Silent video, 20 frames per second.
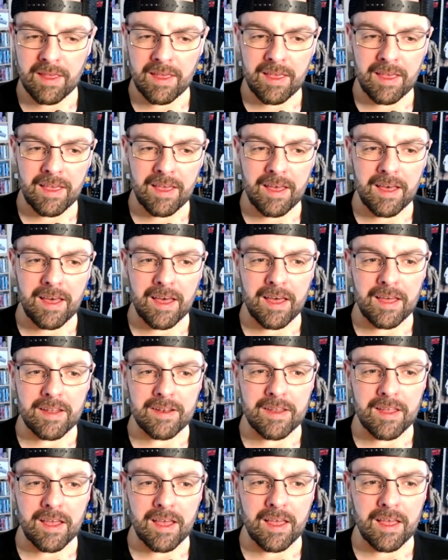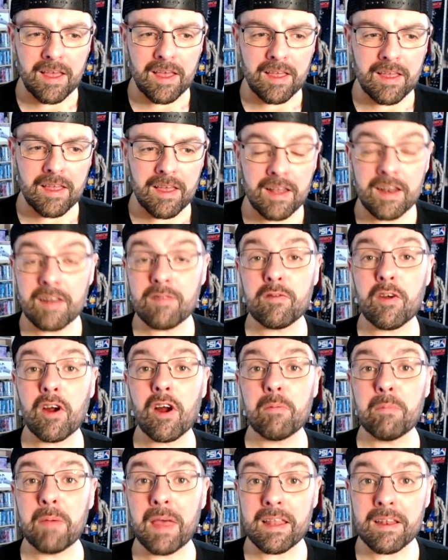and an
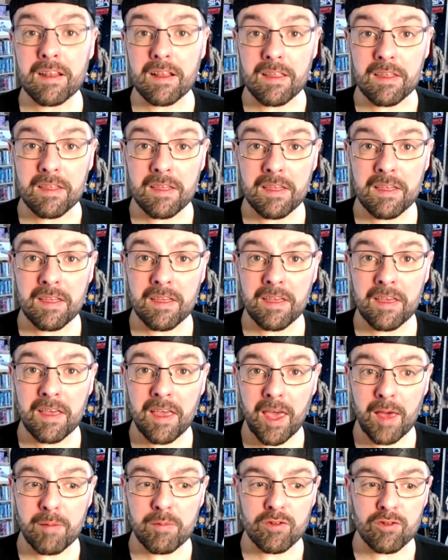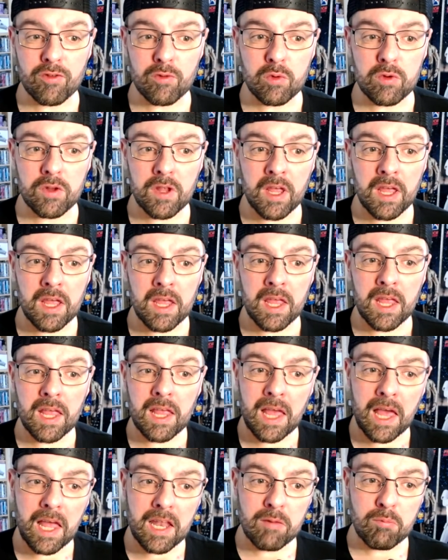environmental episode
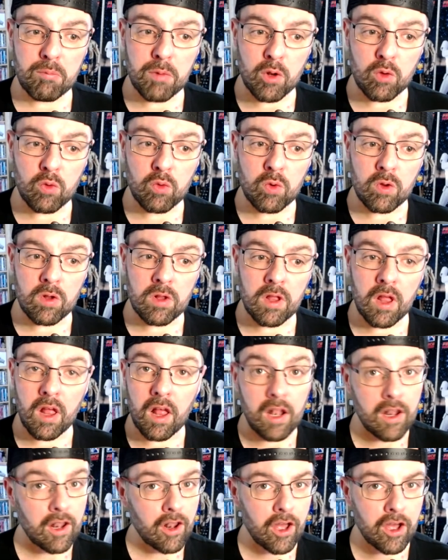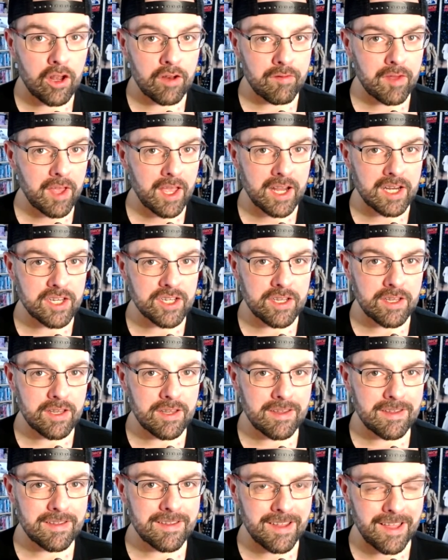hidden below a lot of action
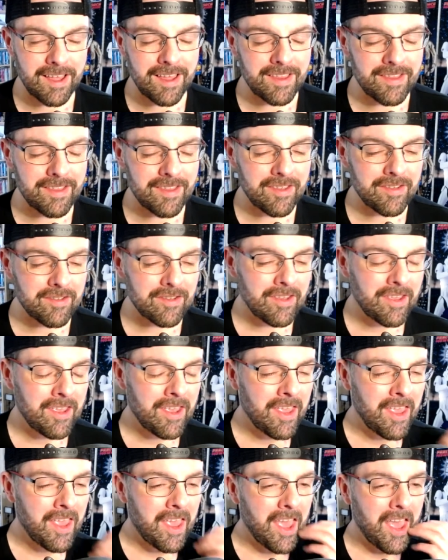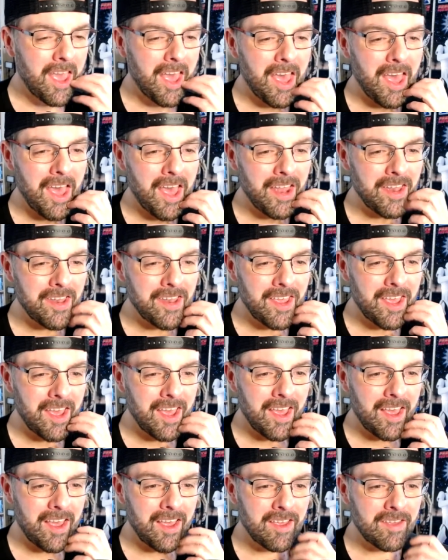in this. And
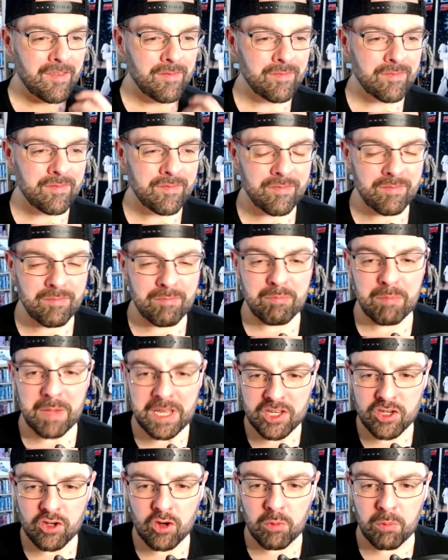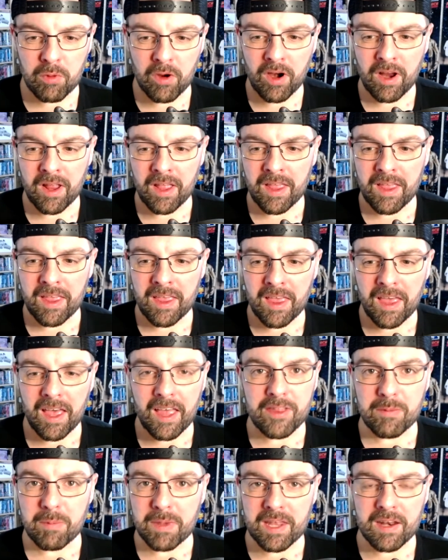Beachcomber at
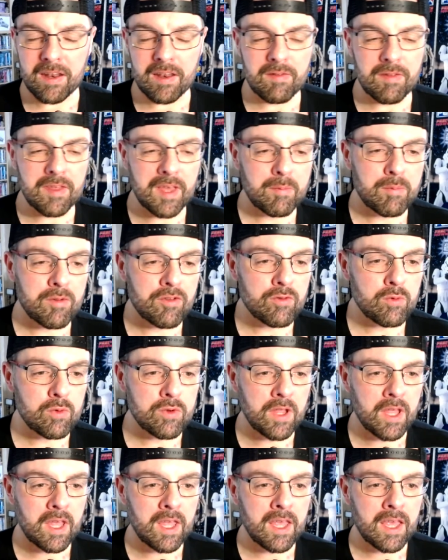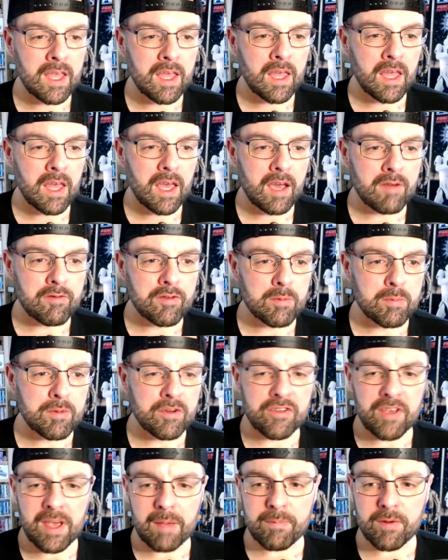the beginning of the episode, after
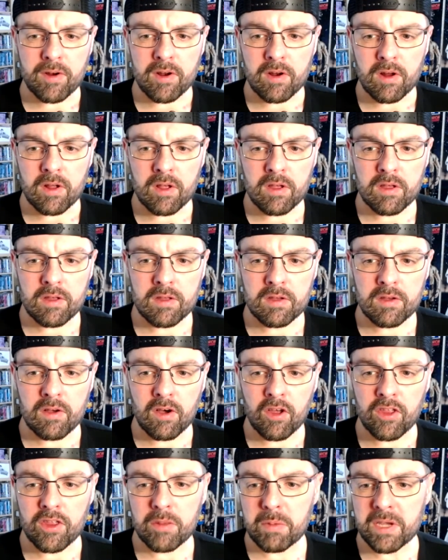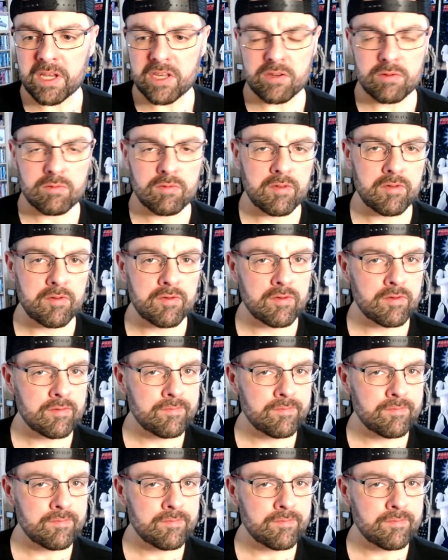Perceptor on the beach with